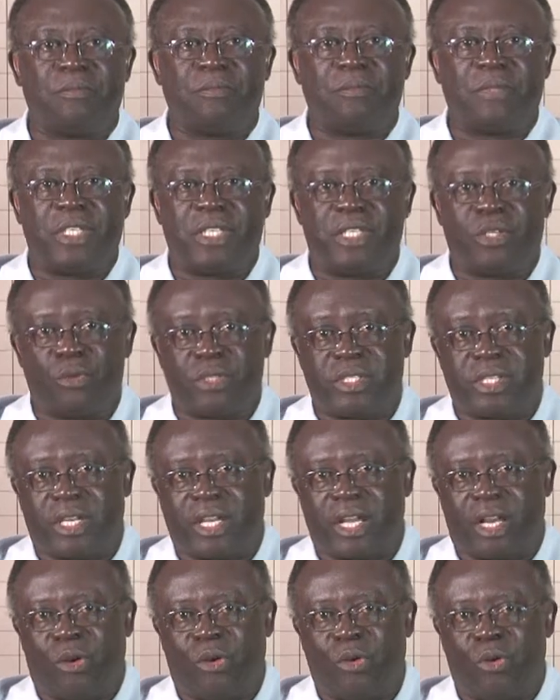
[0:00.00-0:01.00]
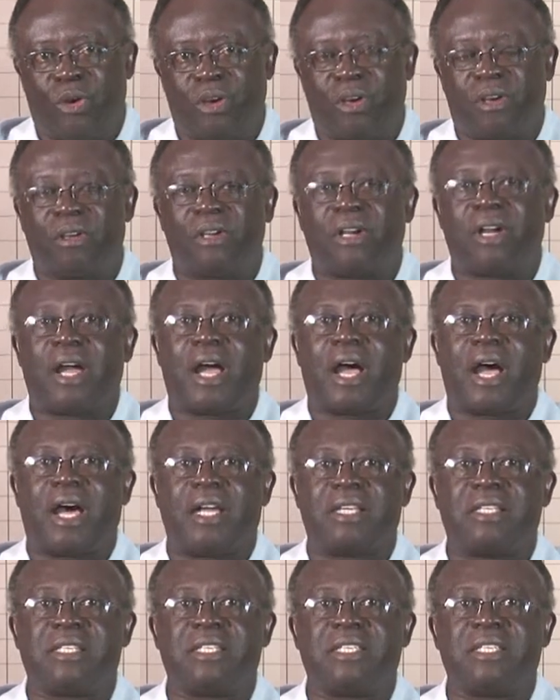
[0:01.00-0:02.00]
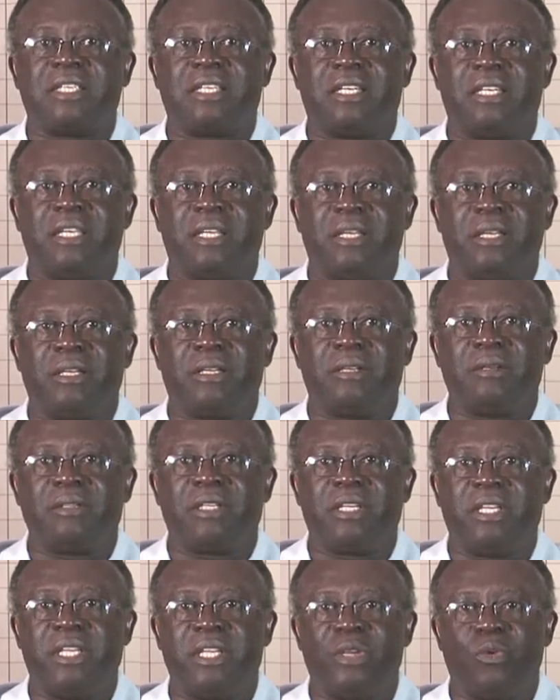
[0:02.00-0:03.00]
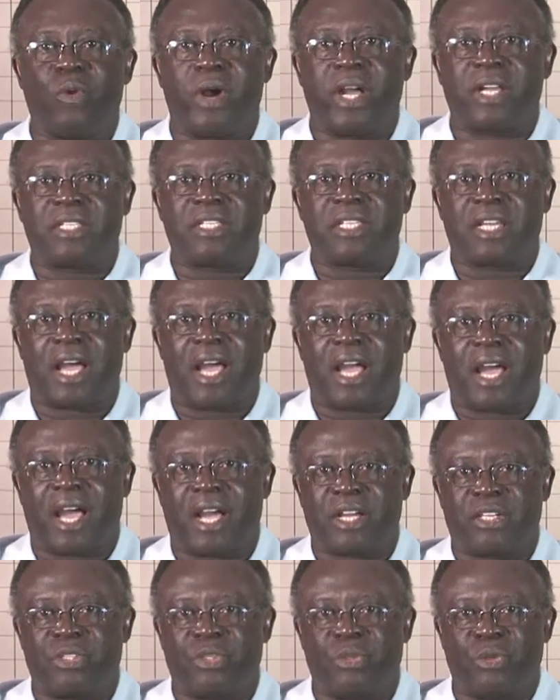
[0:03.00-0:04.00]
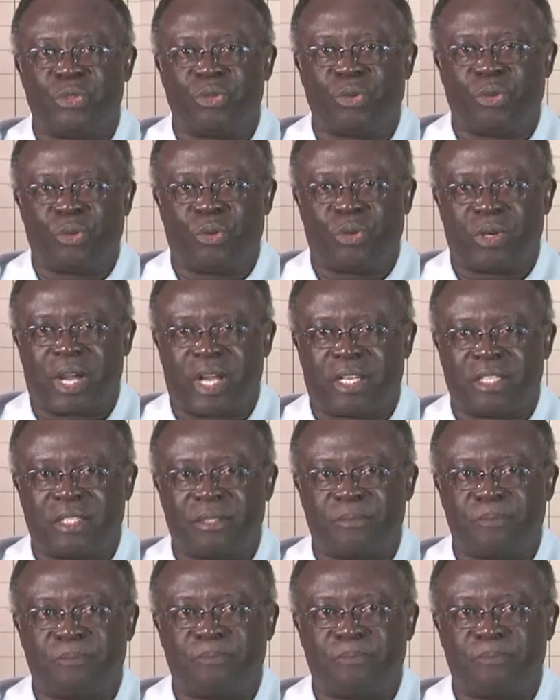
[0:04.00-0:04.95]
Did you take a look at the keywords I asked you to look at?